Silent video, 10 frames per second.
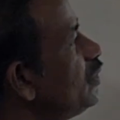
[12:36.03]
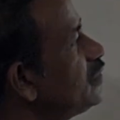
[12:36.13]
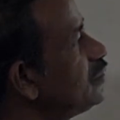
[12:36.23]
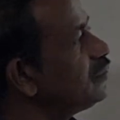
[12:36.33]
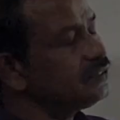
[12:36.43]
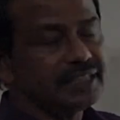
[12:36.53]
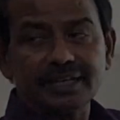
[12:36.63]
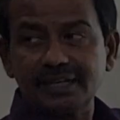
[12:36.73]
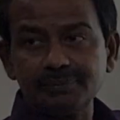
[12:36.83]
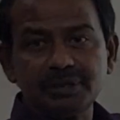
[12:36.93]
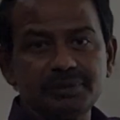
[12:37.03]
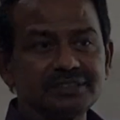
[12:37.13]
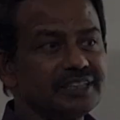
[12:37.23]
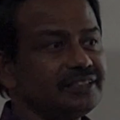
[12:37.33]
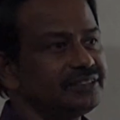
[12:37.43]
Your CLM will be
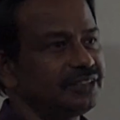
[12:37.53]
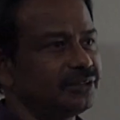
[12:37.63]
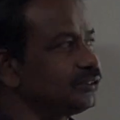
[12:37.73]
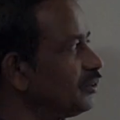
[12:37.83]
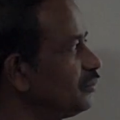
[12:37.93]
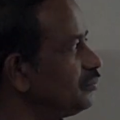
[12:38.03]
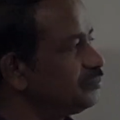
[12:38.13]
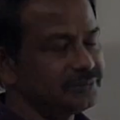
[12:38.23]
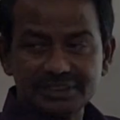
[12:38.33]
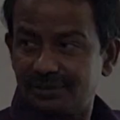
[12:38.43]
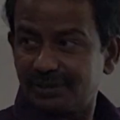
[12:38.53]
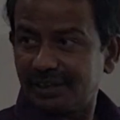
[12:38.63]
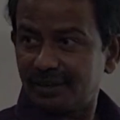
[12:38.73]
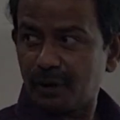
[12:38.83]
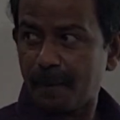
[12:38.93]
C00. Is it
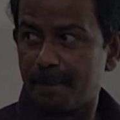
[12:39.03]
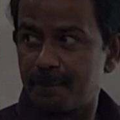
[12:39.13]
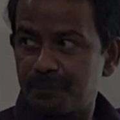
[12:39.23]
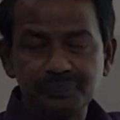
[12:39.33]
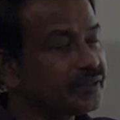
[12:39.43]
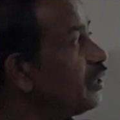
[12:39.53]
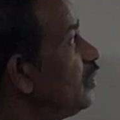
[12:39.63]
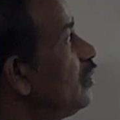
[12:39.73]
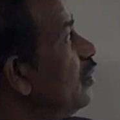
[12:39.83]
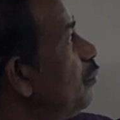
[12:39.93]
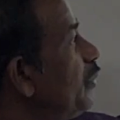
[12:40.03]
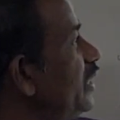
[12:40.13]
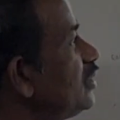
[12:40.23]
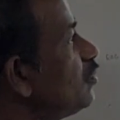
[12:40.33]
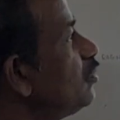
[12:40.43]
okay?
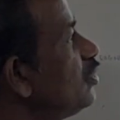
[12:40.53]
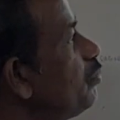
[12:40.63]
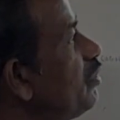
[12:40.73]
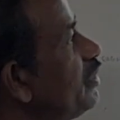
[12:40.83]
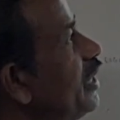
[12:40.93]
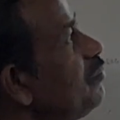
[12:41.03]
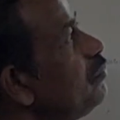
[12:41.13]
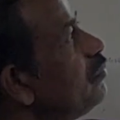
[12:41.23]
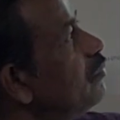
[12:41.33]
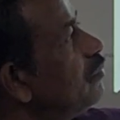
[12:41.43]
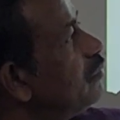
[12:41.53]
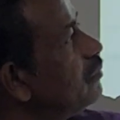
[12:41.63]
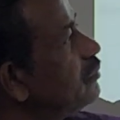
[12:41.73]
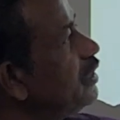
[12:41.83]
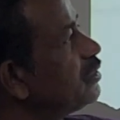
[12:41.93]
Minus 1 to the power m,
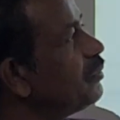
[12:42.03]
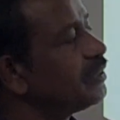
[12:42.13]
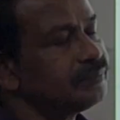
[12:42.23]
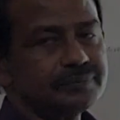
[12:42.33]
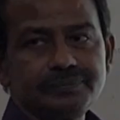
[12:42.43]
this one.